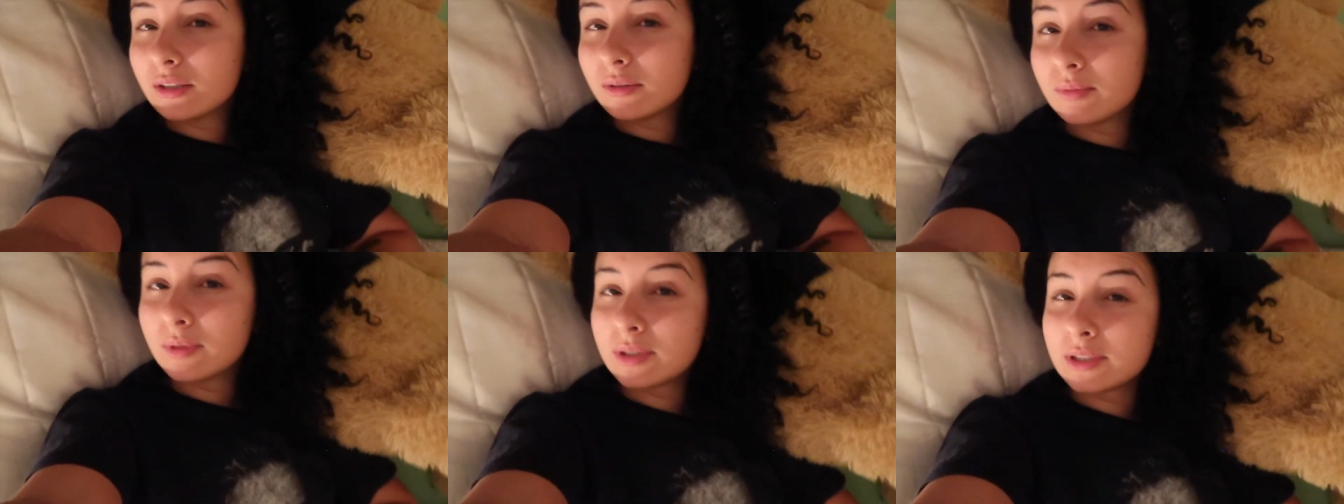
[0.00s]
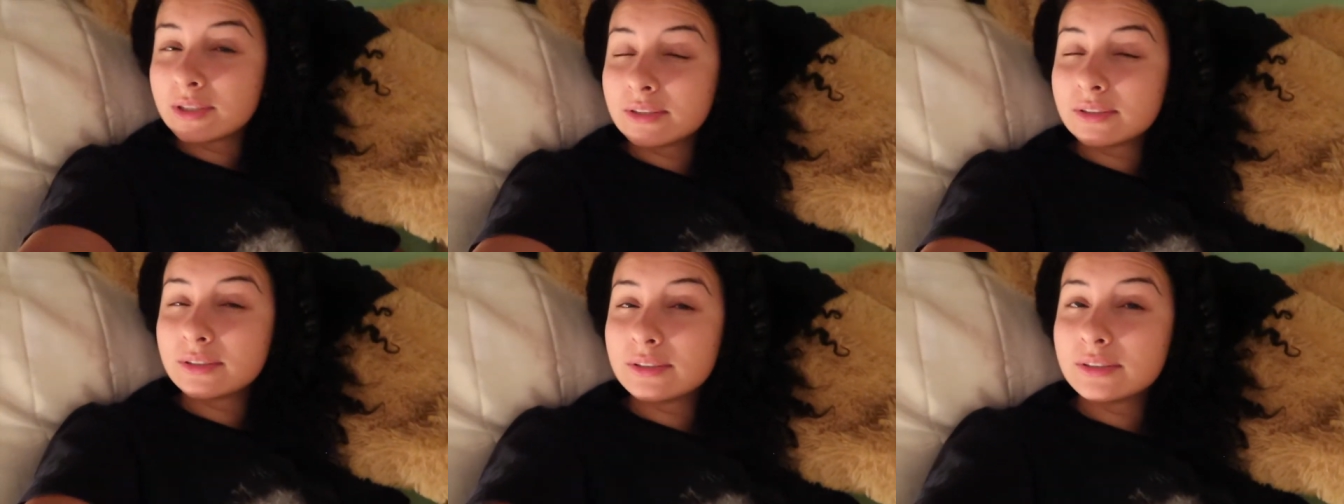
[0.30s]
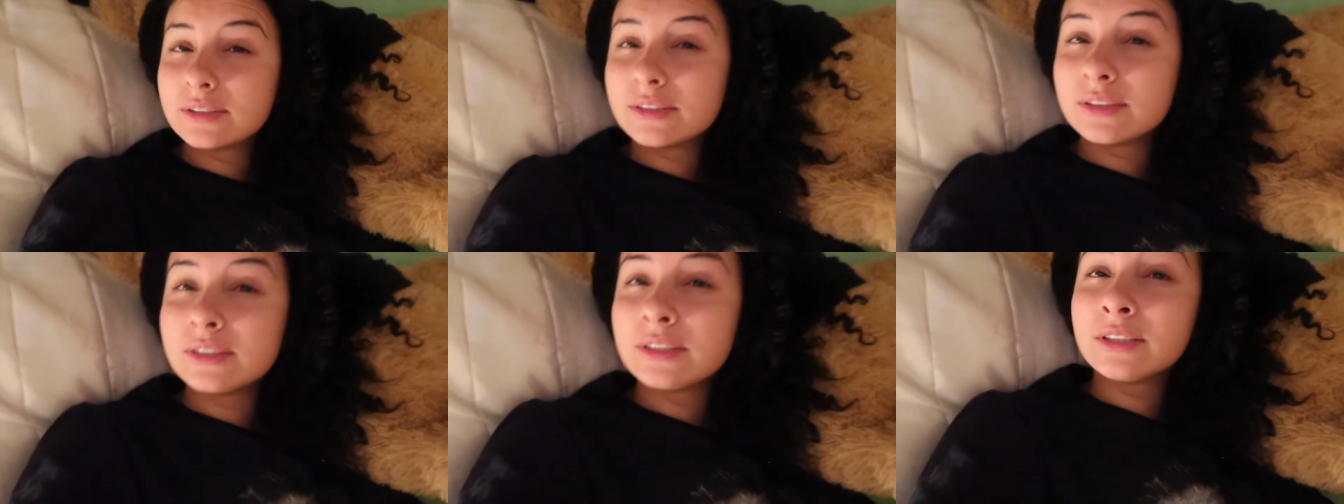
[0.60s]
But
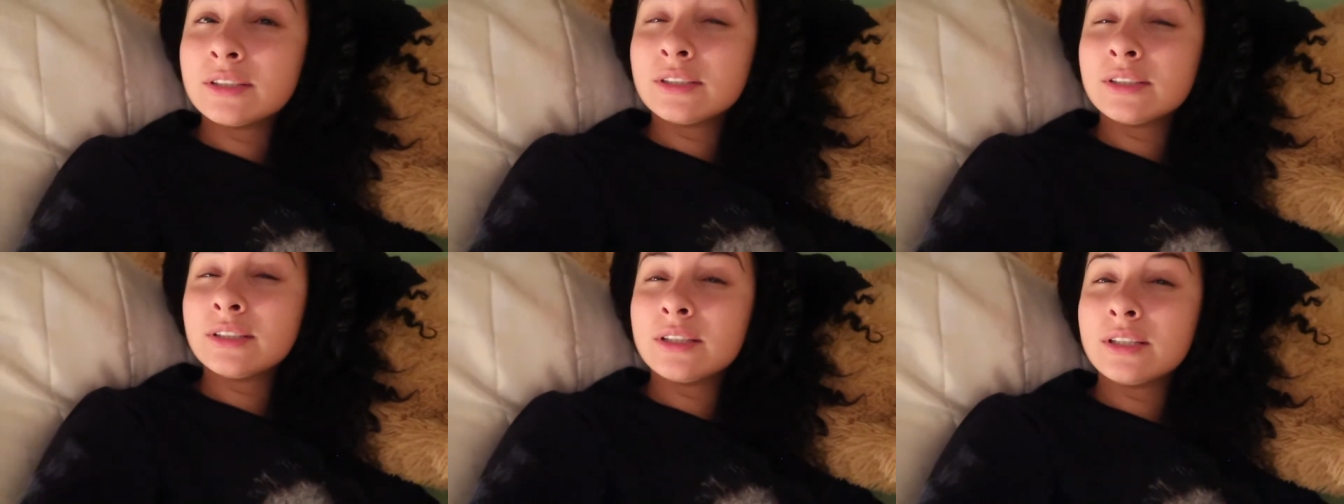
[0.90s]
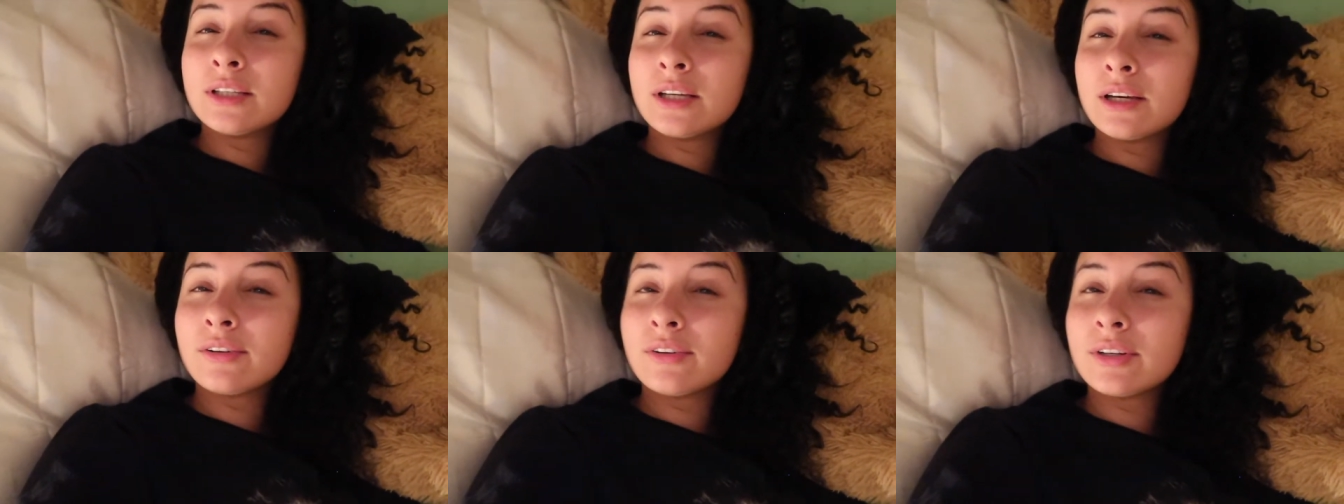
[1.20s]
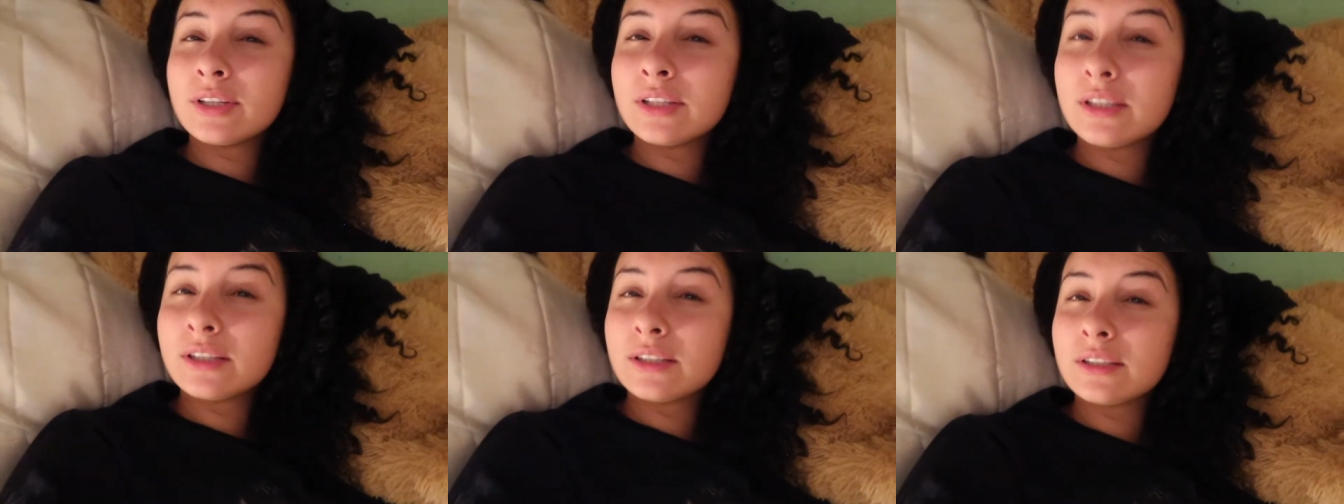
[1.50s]
literally
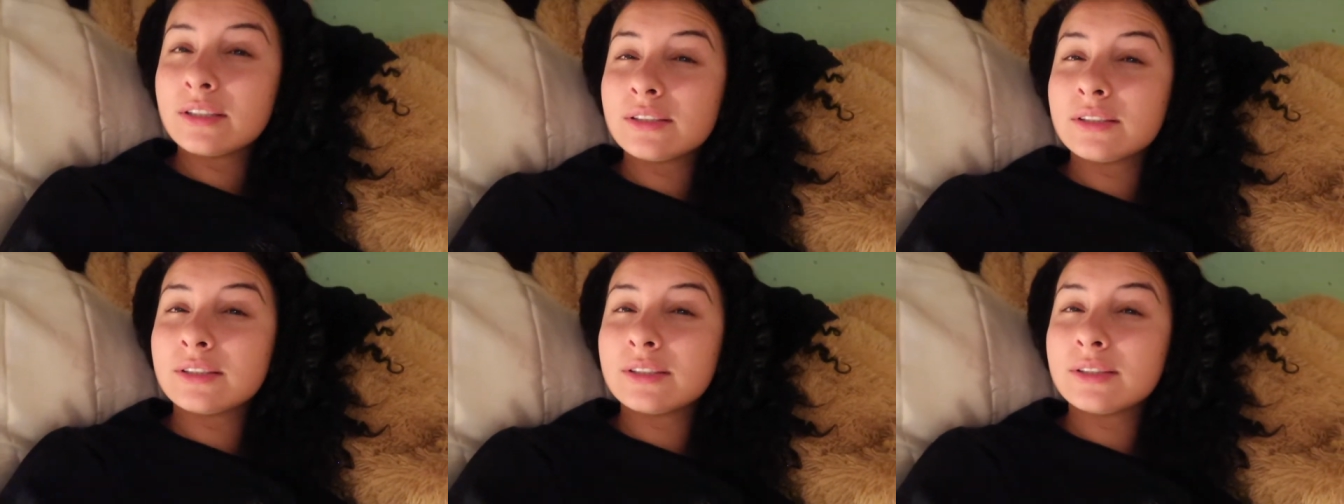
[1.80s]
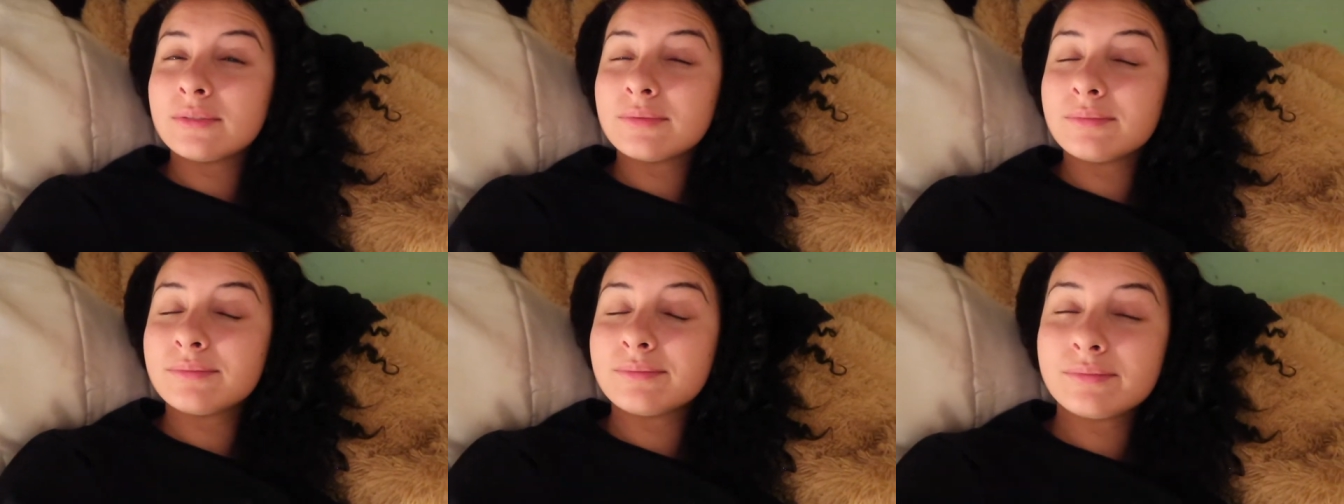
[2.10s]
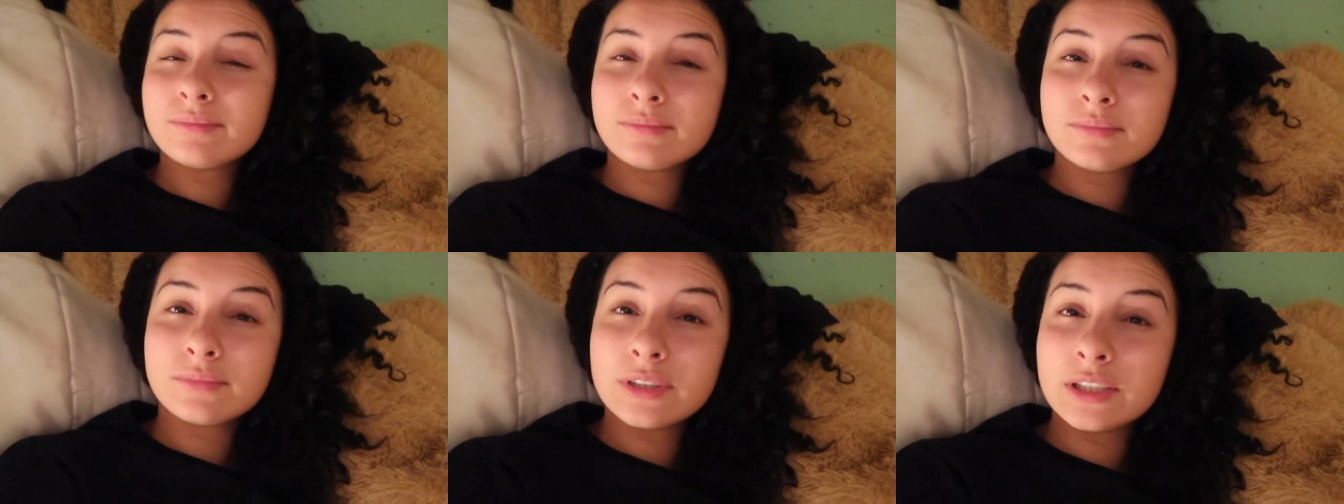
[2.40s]
everything is
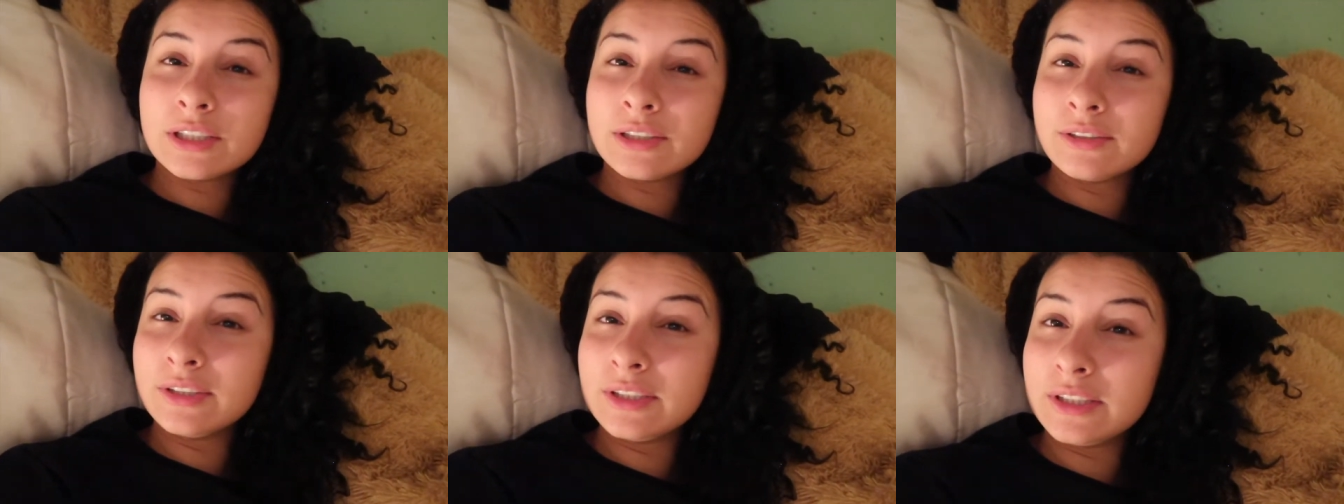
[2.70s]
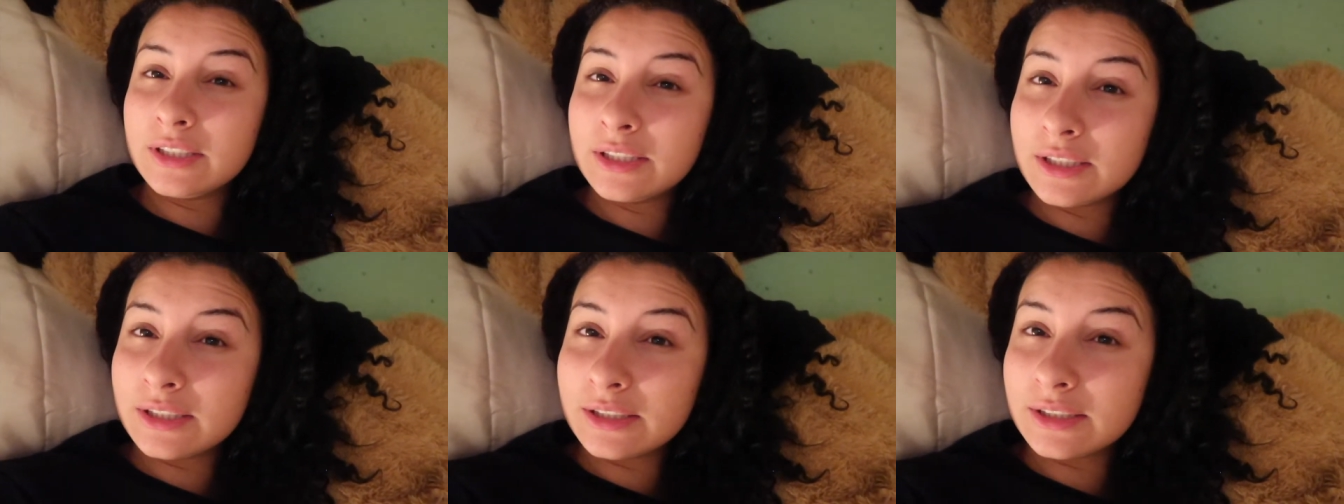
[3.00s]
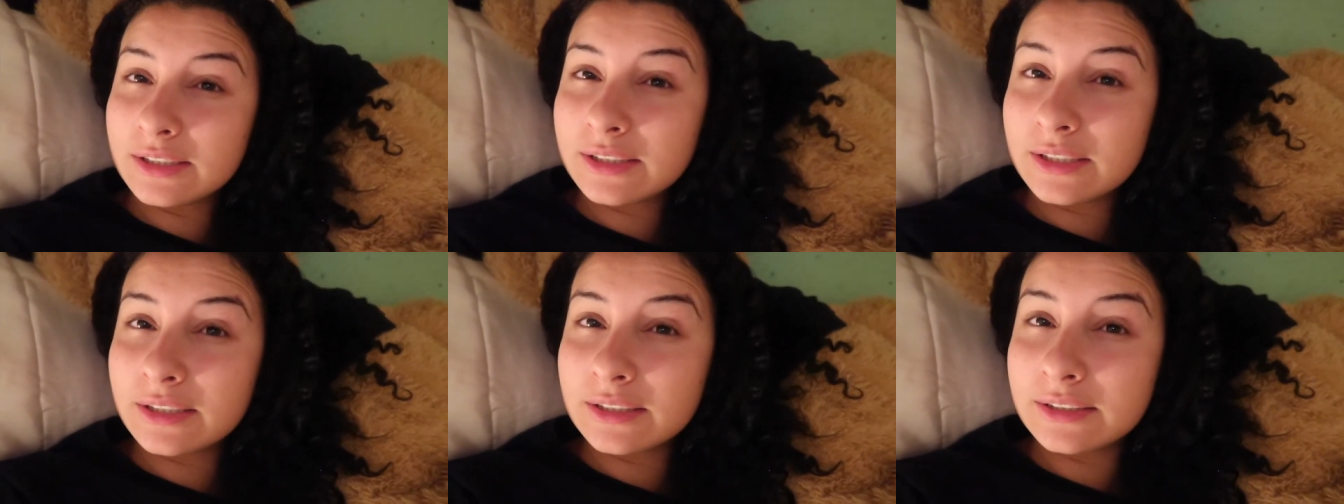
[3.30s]
everything
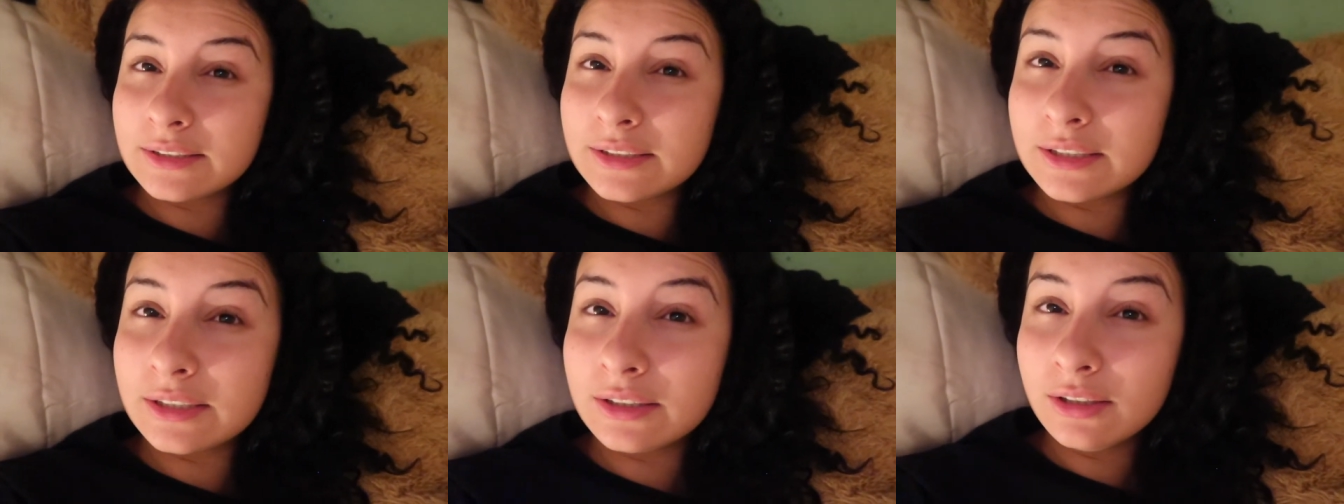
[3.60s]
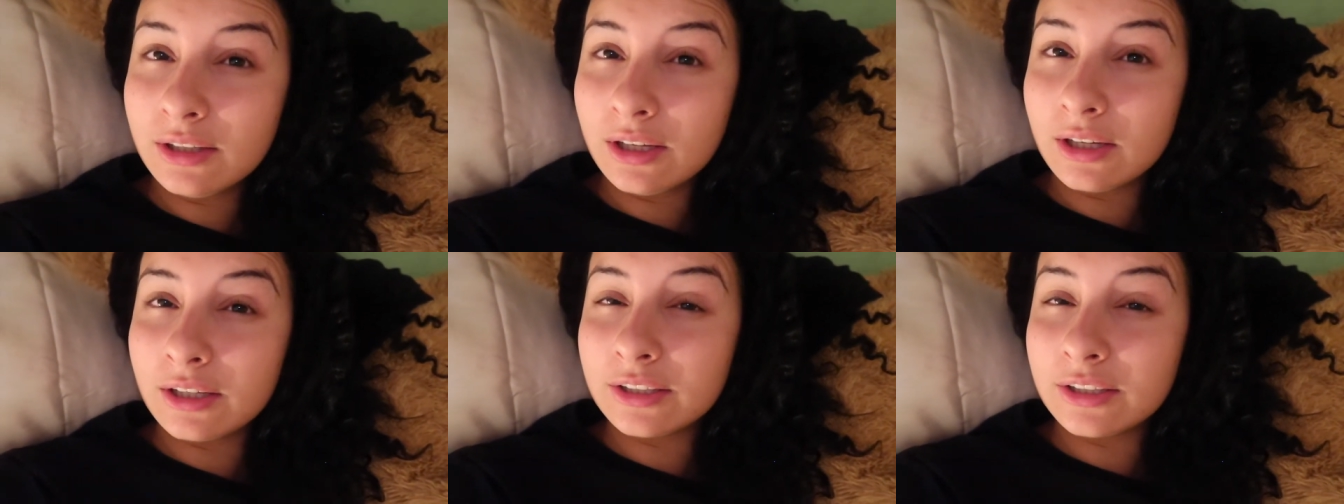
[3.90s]
is set sail.